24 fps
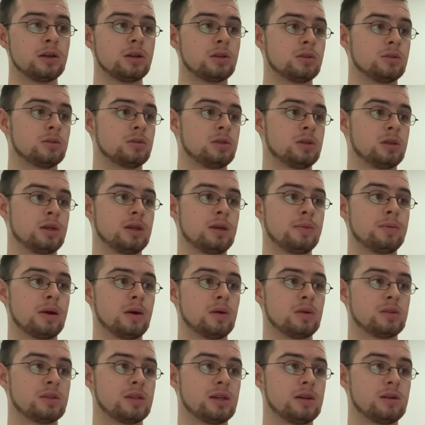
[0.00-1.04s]
to keep
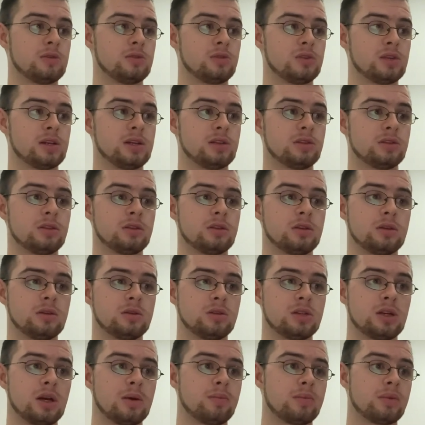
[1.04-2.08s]
ourselves into the
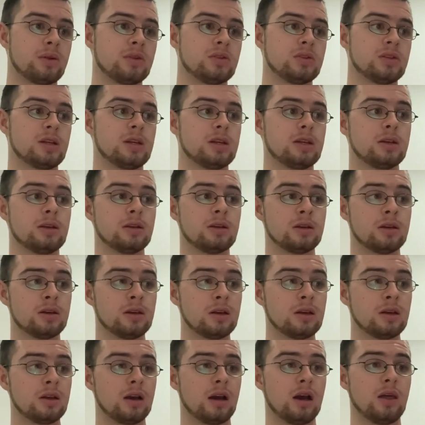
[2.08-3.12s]
Champions League.
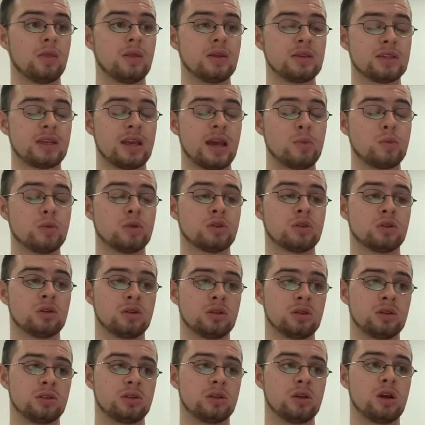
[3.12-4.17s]
And this game is going
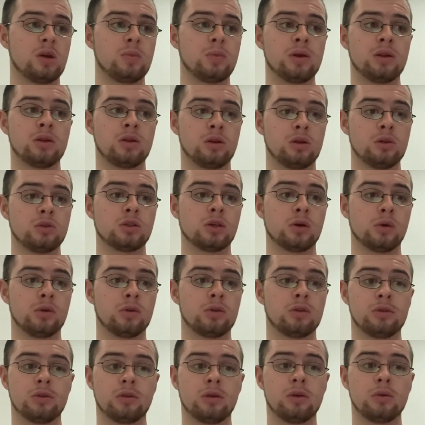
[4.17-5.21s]
to determine who's
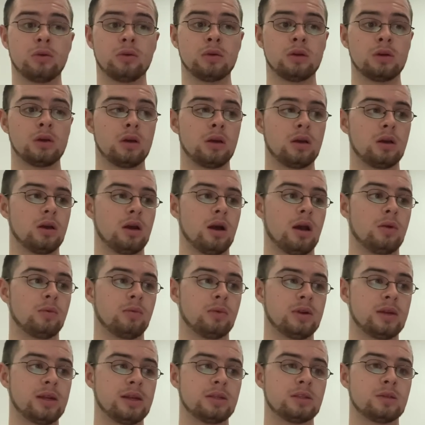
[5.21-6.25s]
going through. And
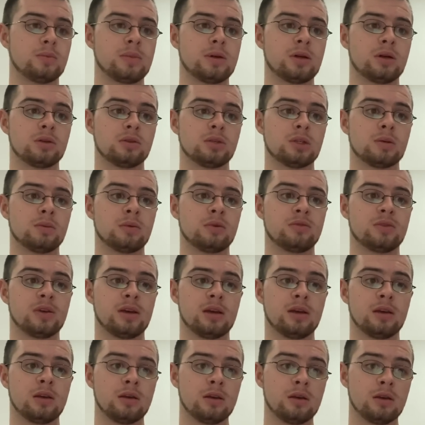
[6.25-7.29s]
we need to be on top of
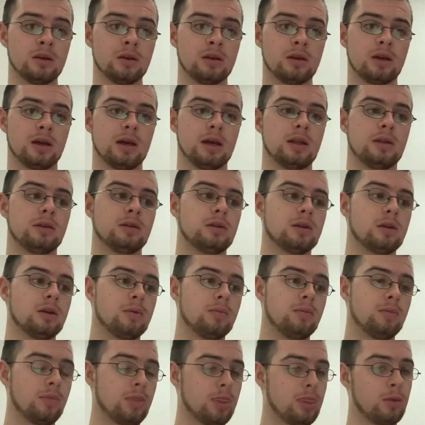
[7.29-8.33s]
it.
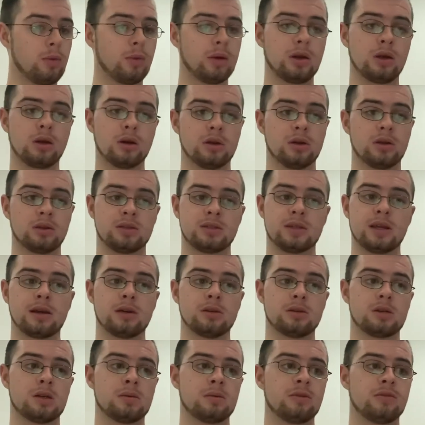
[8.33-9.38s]
And we've got to stay
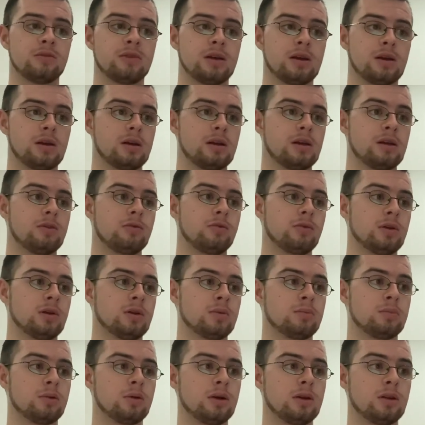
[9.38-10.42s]
on top of it. And if we
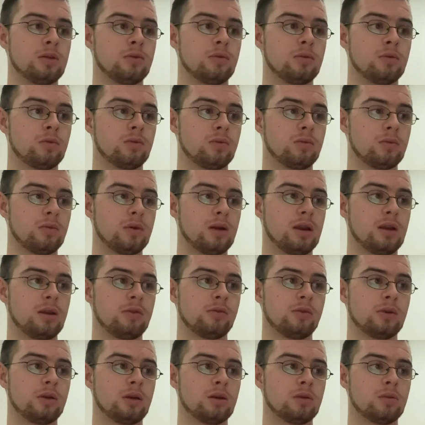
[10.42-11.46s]
can put in a, and
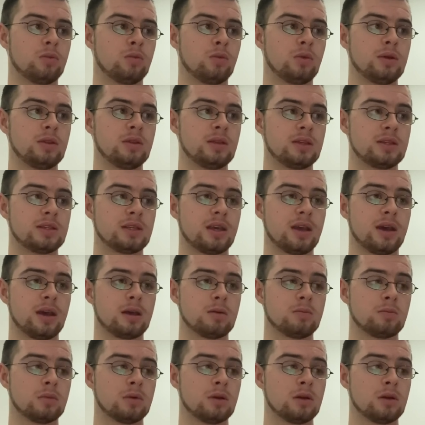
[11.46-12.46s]
if we can win this game,